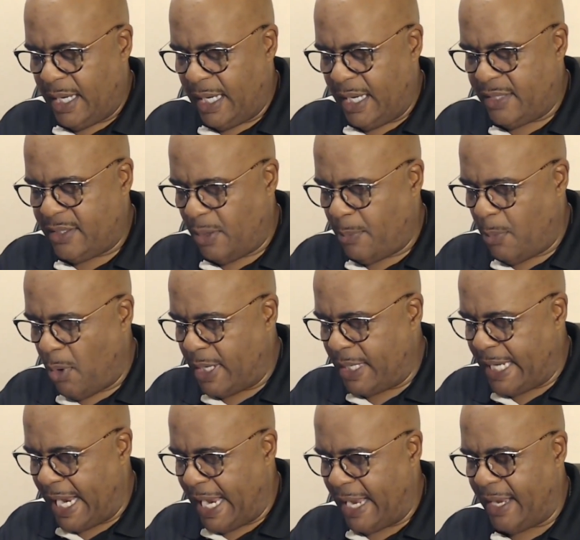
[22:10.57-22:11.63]
And so
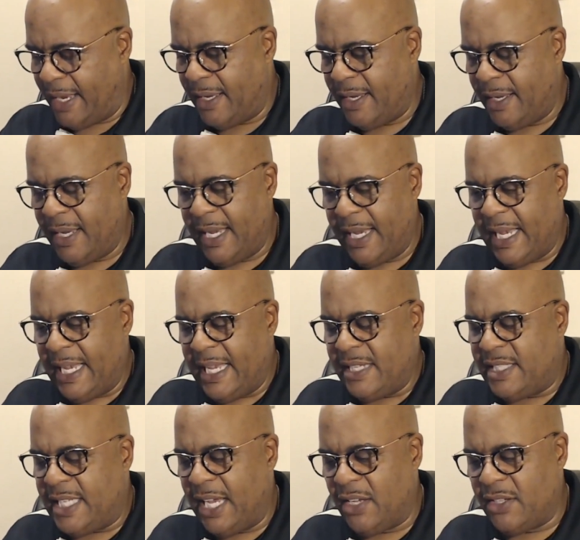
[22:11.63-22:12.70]
Mordecai
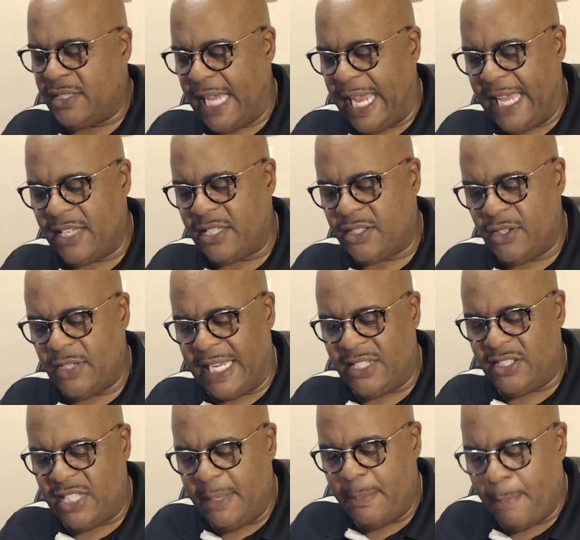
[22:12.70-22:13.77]
tells Esther that
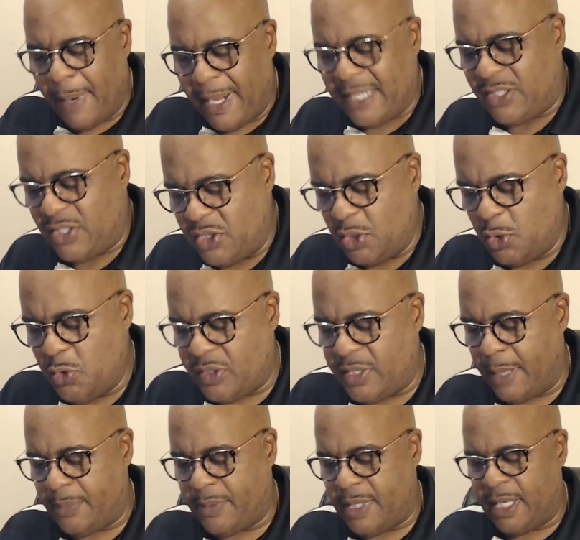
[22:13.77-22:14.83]
she must do
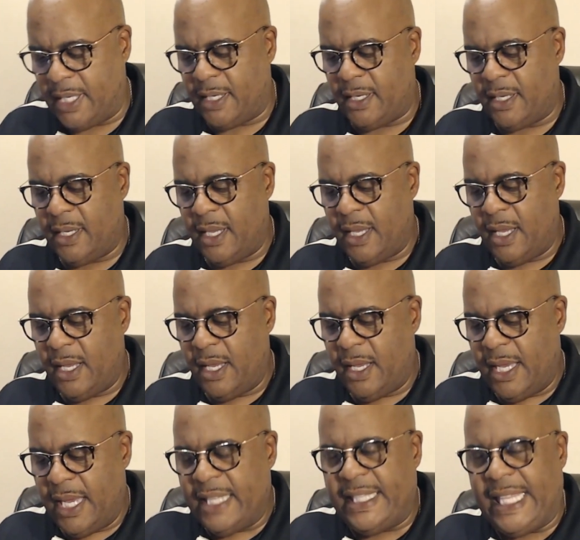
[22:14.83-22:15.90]
something,
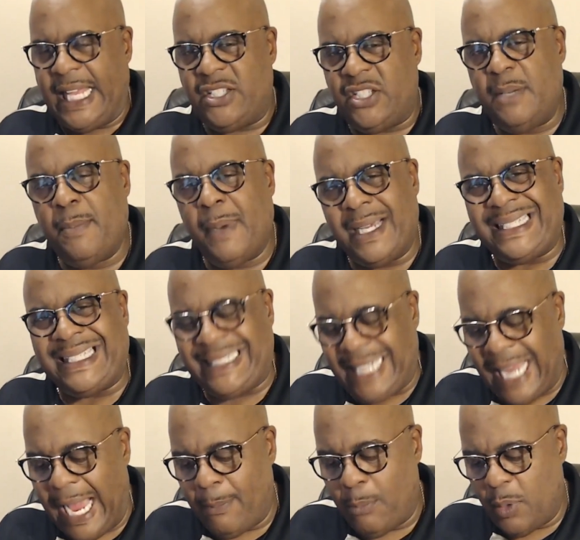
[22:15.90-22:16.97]
that she must
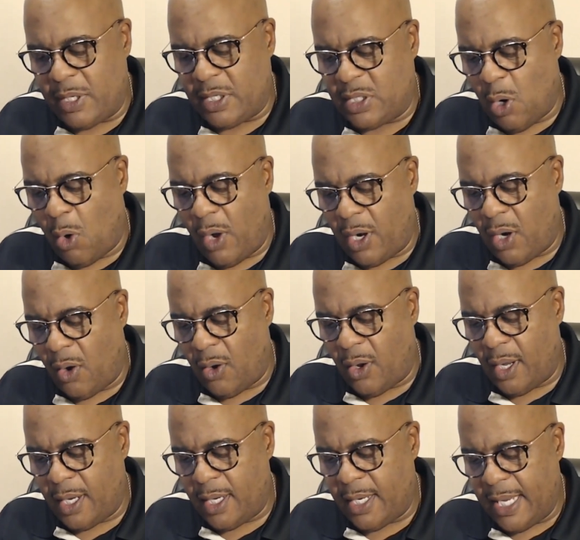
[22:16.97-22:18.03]
stop what's going
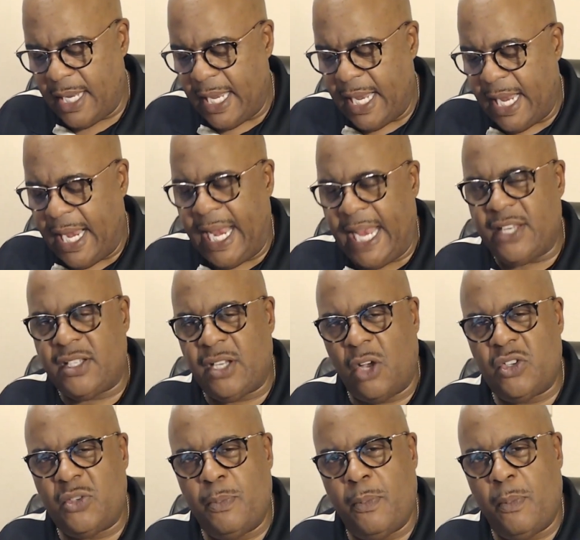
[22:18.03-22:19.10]
on. And
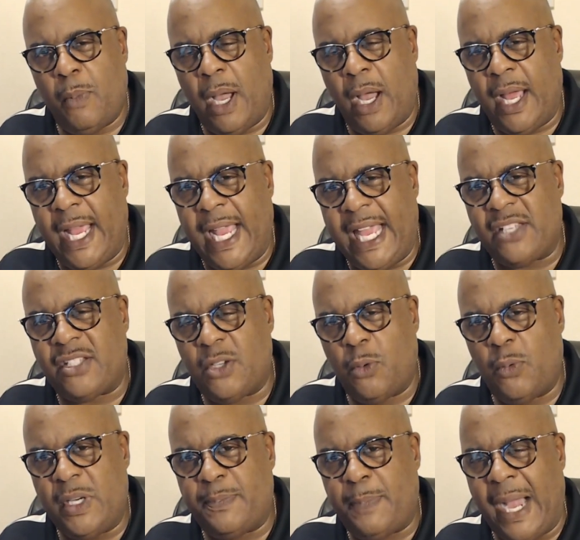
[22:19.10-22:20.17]
so Esther
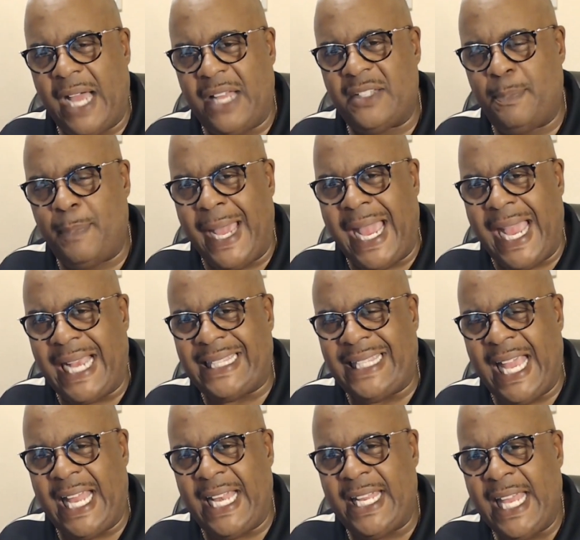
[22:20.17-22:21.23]
responds back
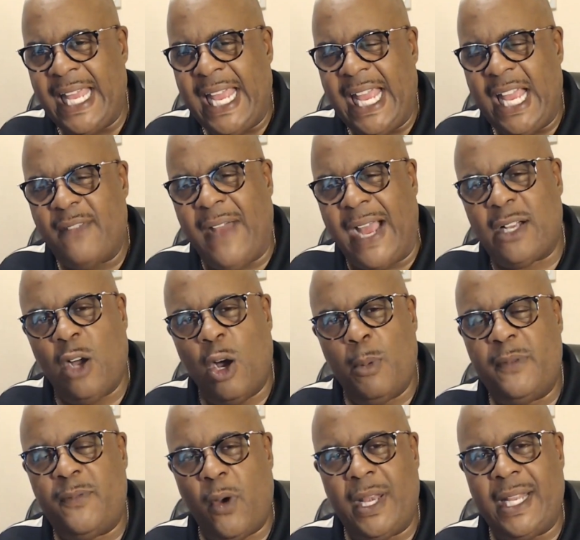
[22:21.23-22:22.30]
that if I go
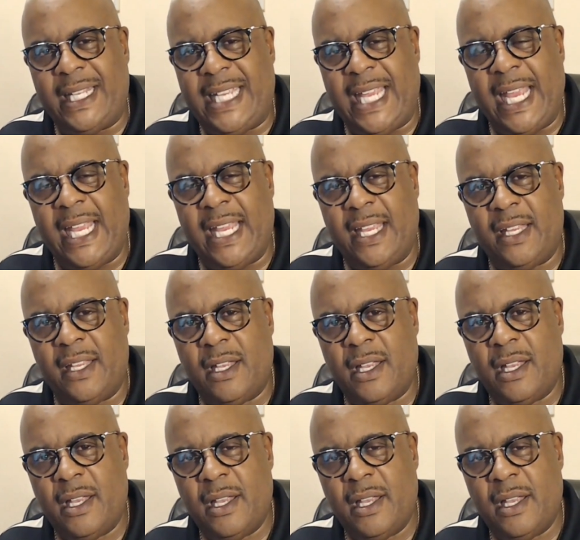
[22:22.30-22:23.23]
before the king